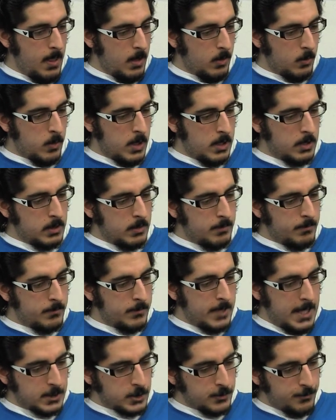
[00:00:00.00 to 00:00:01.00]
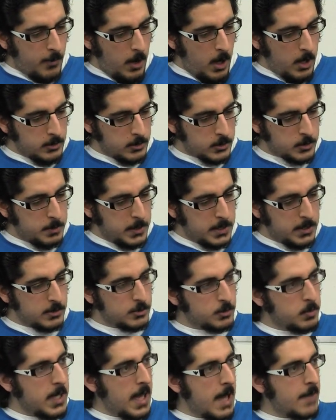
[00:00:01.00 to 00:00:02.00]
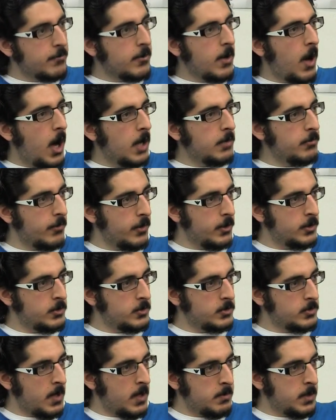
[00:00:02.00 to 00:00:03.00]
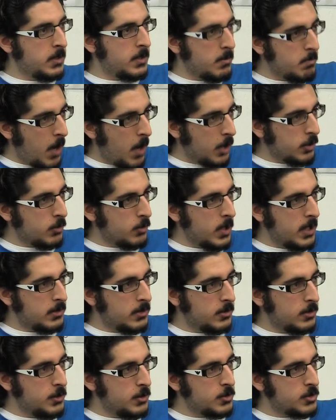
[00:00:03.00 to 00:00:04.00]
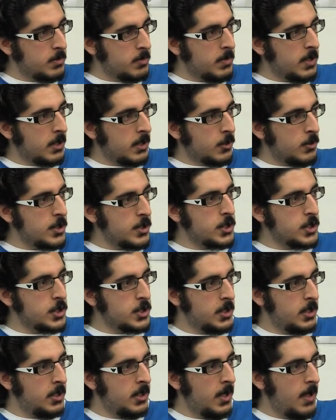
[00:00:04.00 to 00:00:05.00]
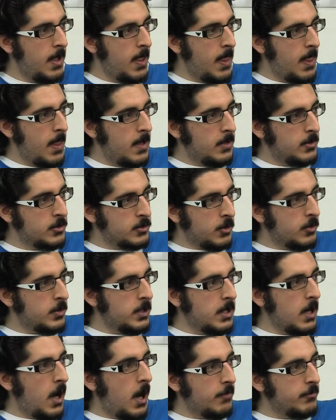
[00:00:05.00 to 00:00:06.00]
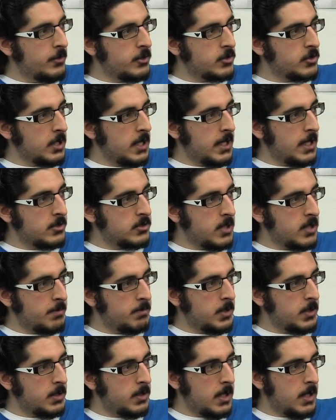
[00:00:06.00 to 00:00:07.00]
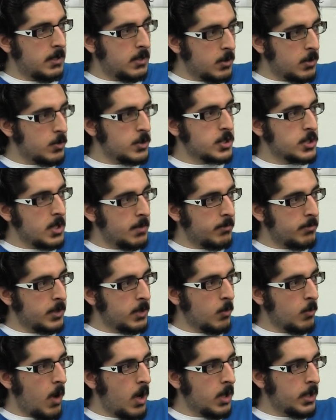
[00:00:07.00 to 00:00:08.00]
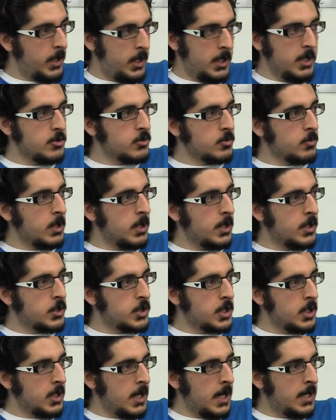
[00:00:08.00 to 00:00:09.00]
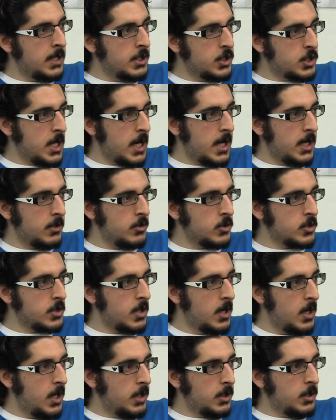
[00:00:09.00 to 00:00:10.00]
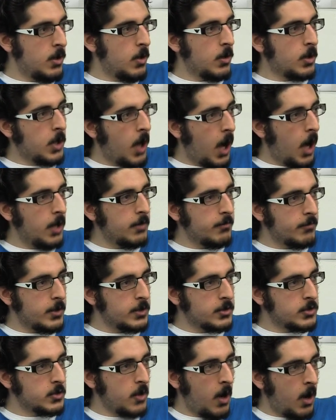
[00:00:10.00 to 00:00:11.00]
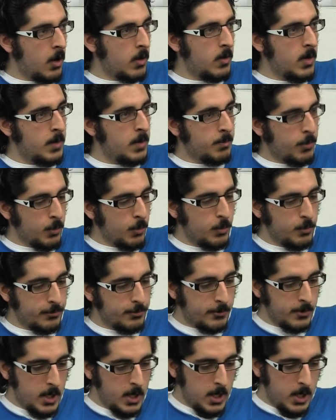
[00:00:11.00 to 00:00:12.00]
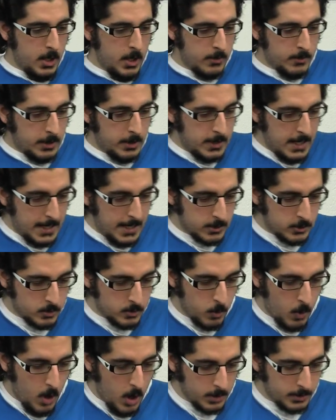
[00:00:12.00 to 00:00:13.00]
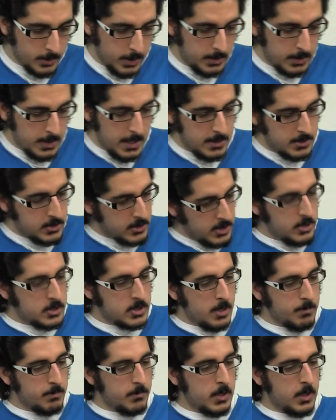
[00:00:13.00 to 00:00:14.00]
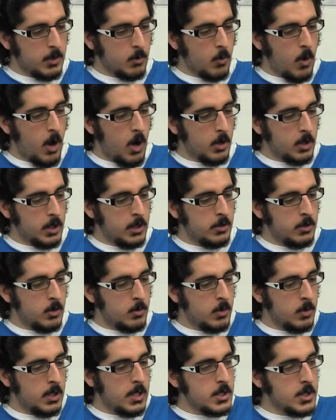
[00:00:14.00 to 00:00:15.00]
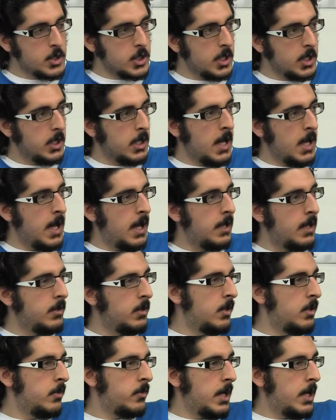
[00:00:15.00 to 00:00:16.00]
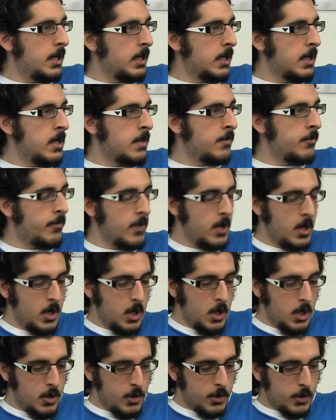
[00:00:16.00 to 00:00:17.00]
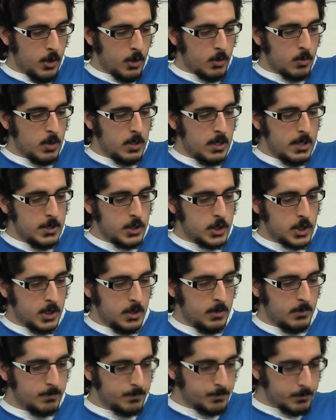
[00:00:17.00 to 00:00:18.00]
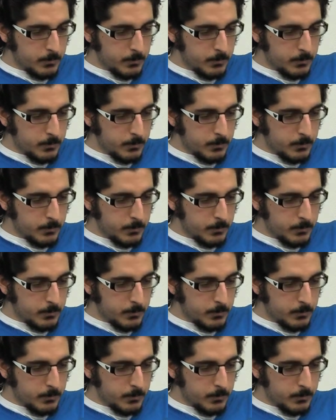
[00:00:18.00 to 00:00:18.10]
Well, that's false because we have converts. I mean, the moderator used to be a Christian. So he obviously accepted that there was something wrong in his religion and he changed. You know, converts are a proof that that's wrong, that they see something wrong in their religion and they leave their religion.